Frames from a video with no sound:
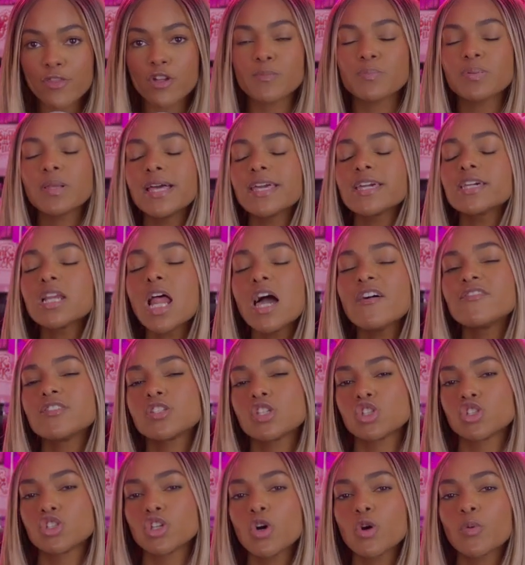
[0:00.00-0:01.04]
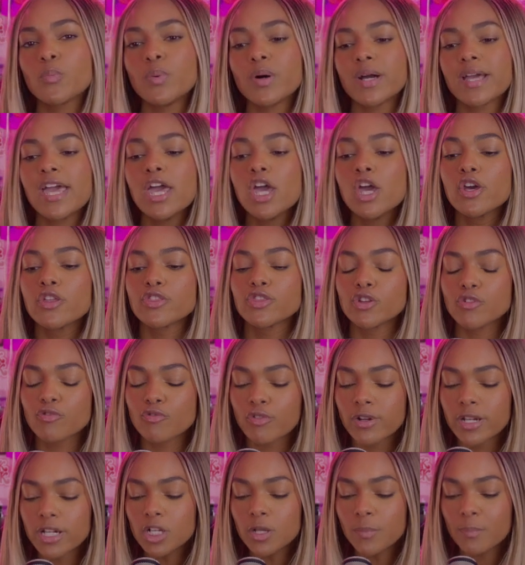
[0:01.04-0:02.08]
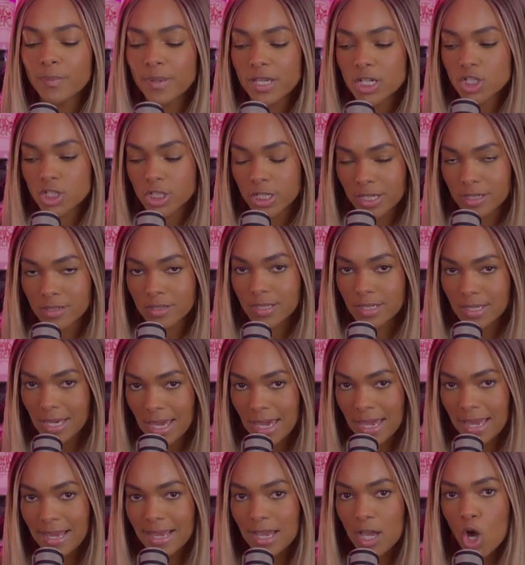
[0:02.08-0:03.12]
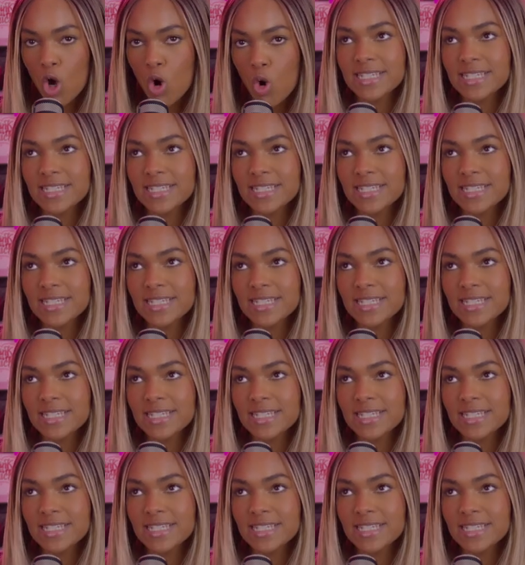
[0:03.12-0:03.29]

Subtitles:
They're playing it off as a joke, but the real mission, okay,